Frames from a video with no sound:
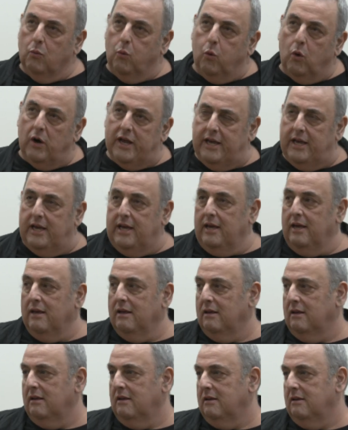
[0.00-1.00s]
We
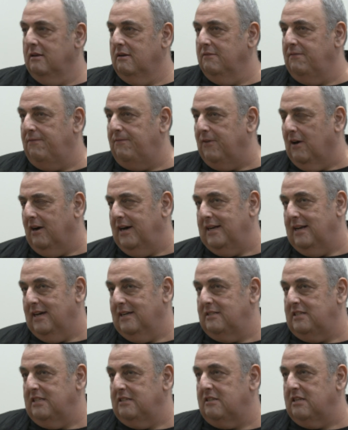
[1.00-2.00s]
fight
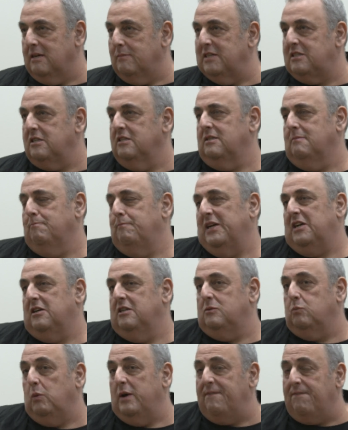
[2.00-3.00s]
anti-Semitism
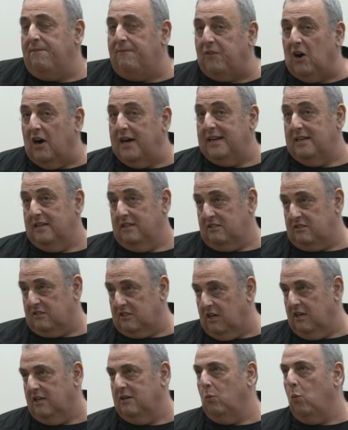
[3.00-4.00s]
because we fight a
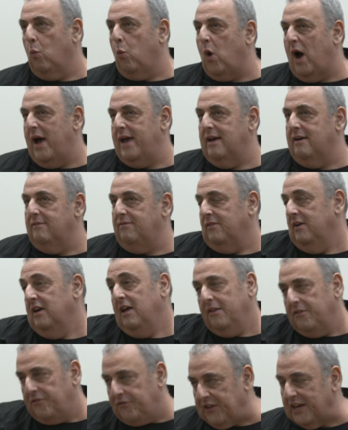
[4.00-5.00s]
certain way of
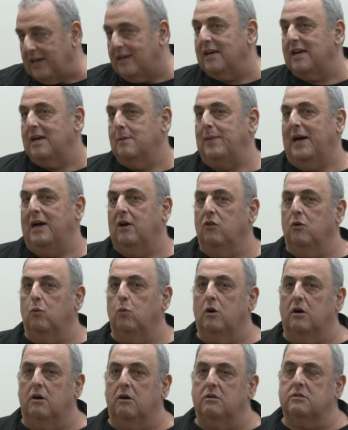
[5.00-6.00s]
thinking about the
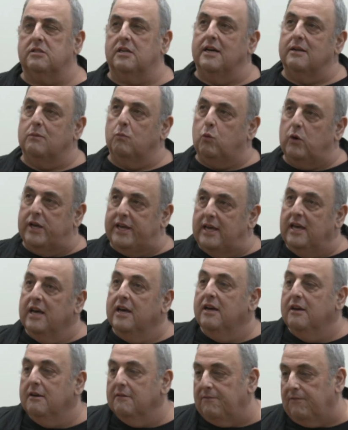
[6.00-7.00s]
world, and we
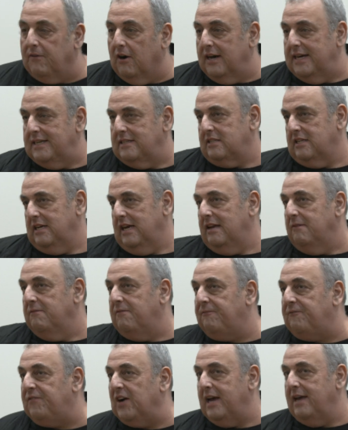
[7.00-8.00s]
fight in
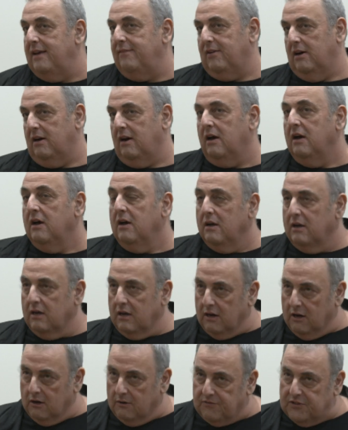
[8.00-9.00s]
favor
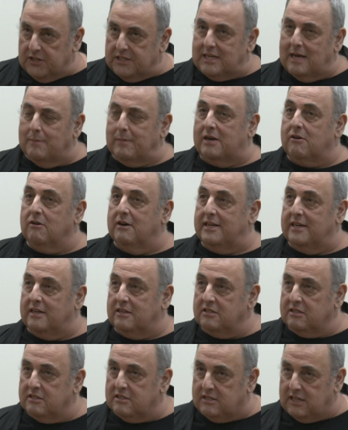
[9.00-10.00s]
of the democratic
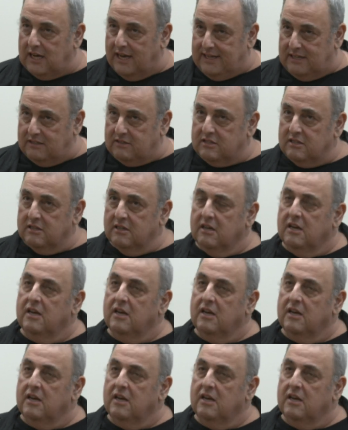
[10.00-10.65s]
state.